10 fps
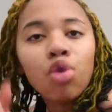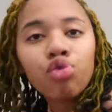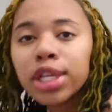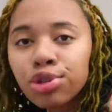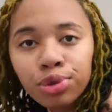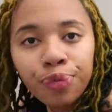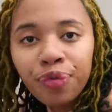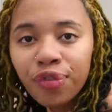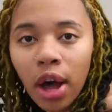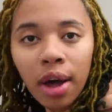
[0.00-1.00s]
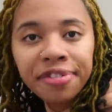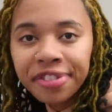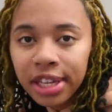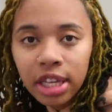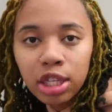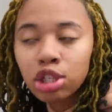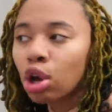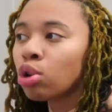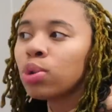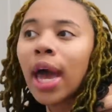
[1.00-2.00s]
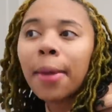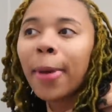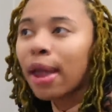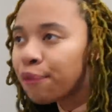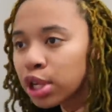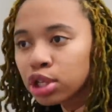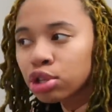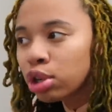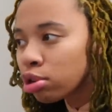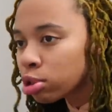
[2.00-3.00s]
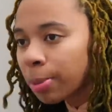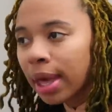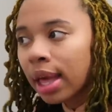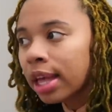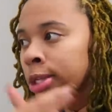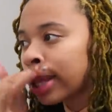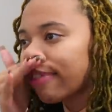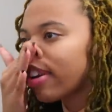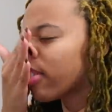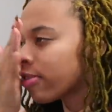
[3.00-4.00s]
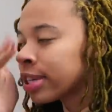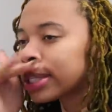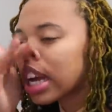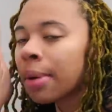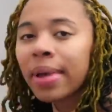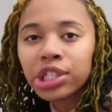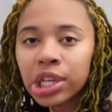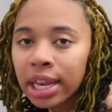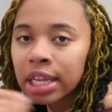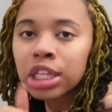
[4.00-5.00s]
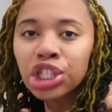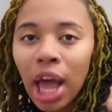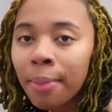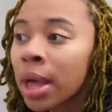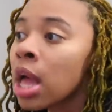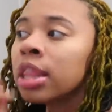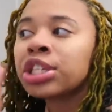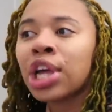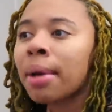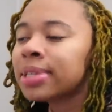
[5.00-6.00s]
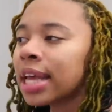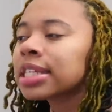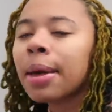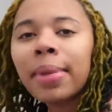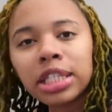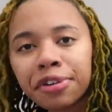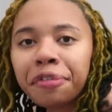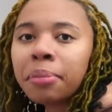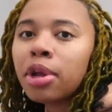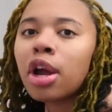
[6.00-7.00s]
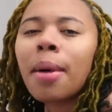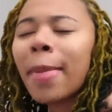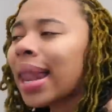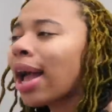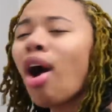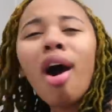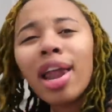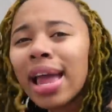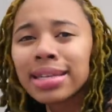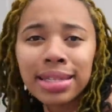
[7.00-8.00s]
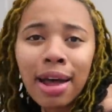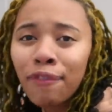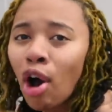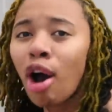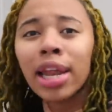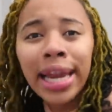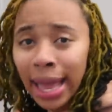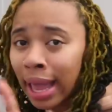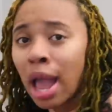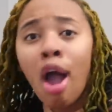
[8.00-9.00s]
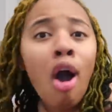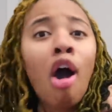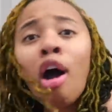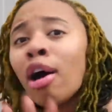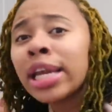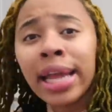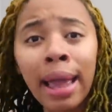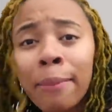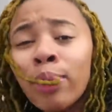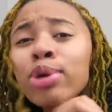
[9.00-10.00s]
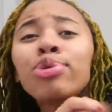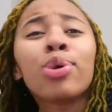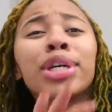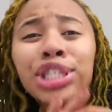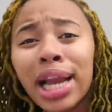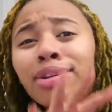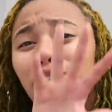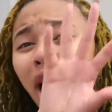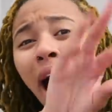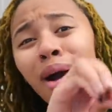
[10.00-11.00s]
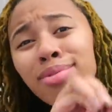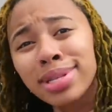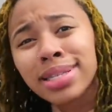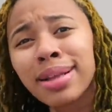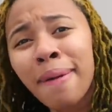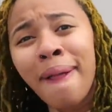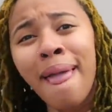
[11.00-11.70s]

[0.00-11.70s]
rental fees. So you gotta pay for your studio space. They've increased the commission that the shop takes commission from your, like all that stuff, all of that. But when you doing shit out your house,